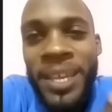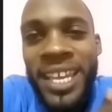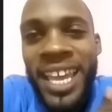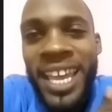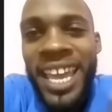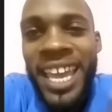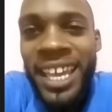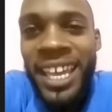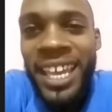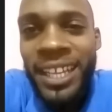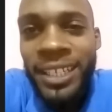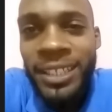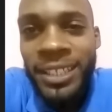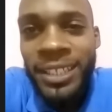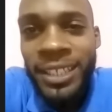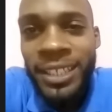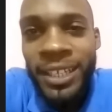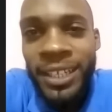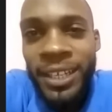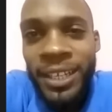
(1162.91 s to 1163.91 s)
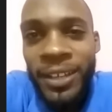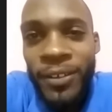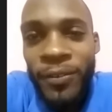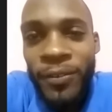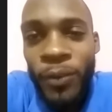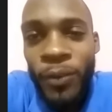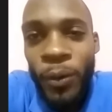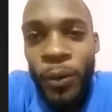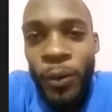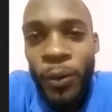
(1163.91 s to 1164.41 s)
held
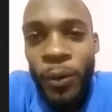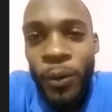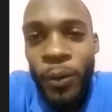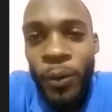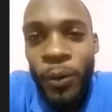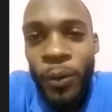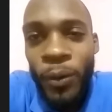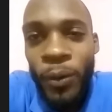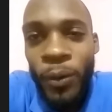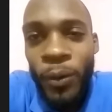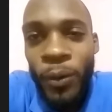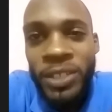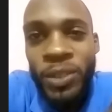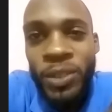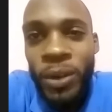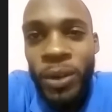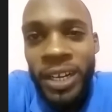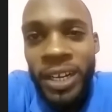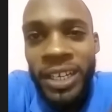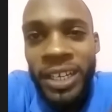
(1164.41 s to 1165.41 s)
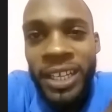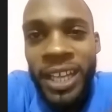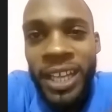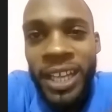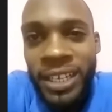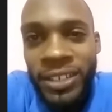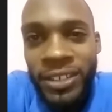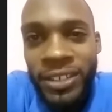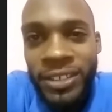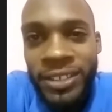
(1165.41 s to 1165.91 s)
for disorderly
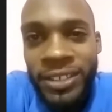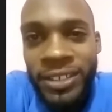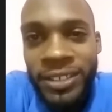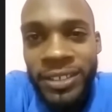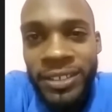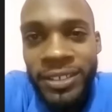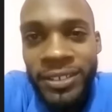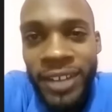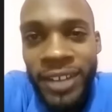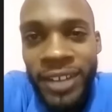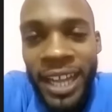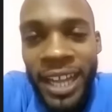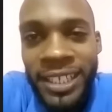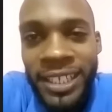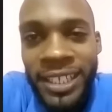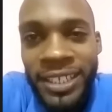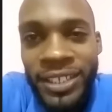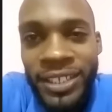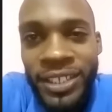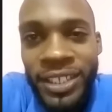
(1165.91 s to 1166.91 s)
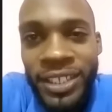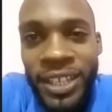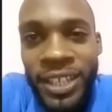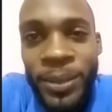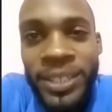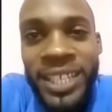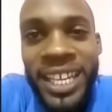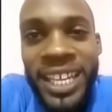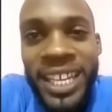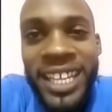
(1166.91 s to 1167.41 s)
conduct. Right. They were
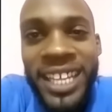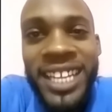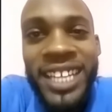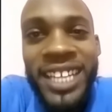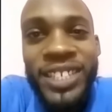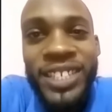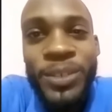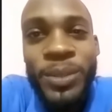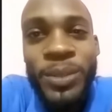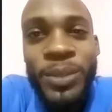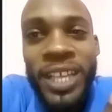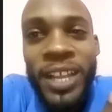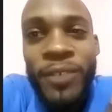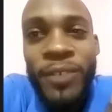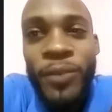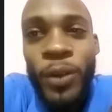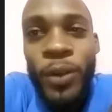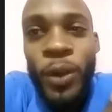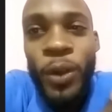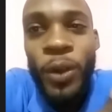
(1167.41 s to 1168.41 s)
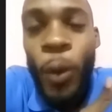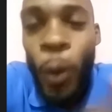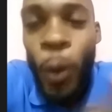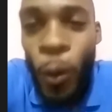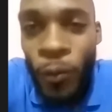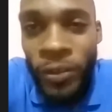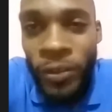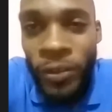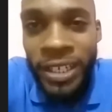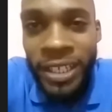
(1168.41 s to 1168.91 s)
saying that she was held for
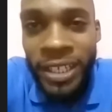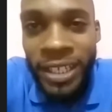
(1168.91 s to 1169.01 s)
COVID.